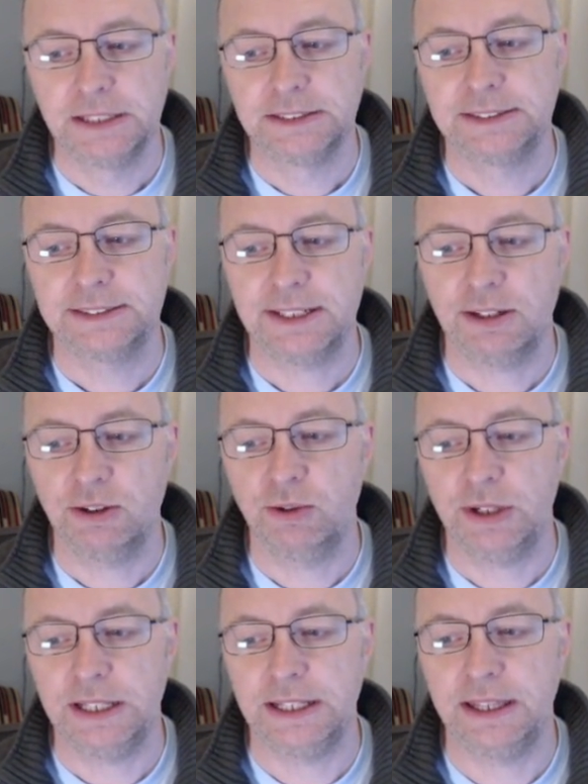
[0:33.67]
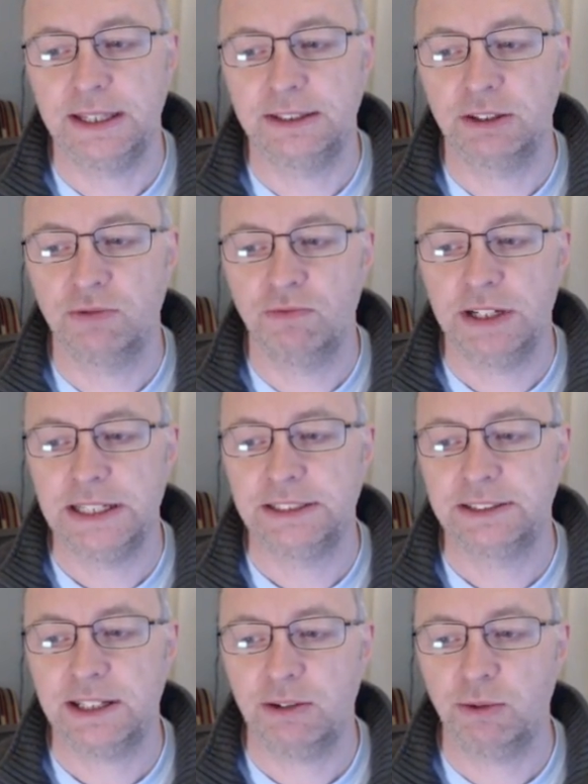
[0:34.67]
So it doesn't really
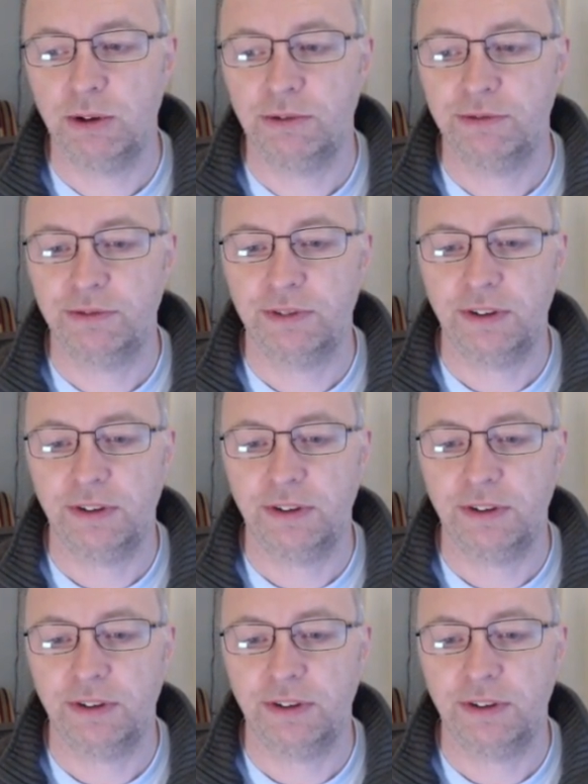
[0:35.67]
show off